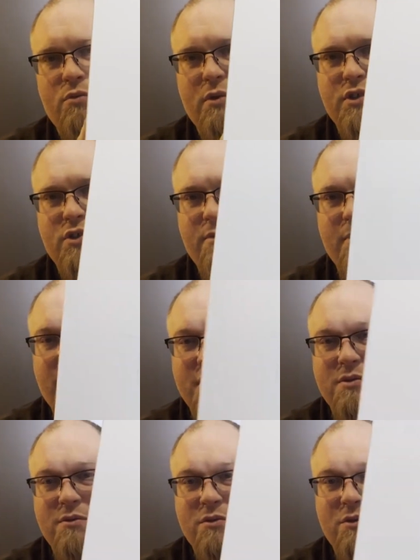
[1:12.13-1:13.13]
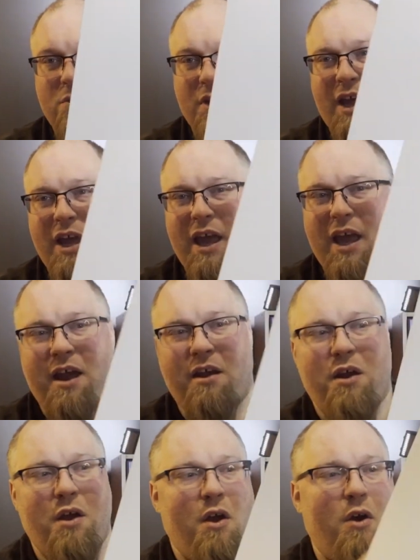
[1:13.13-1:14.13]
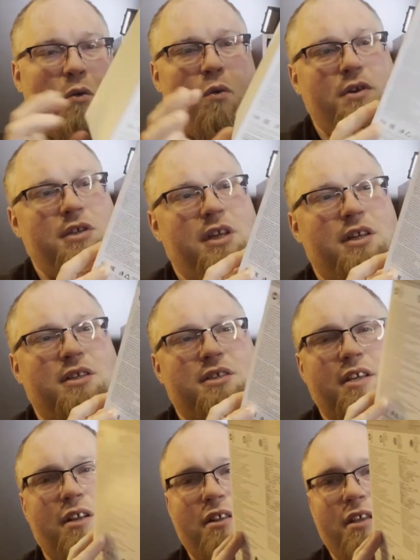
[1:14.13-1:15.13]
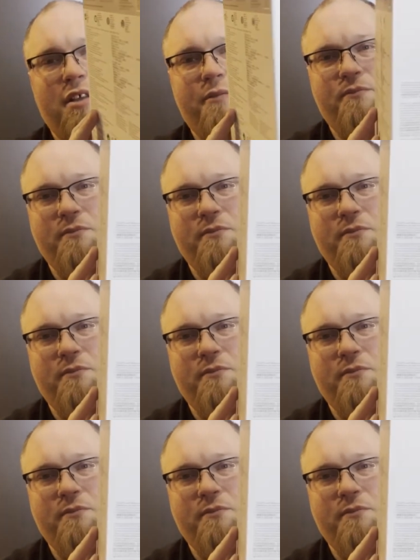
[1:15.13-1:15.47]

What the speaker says: white Sony box. So the one I had wasn't necessarily...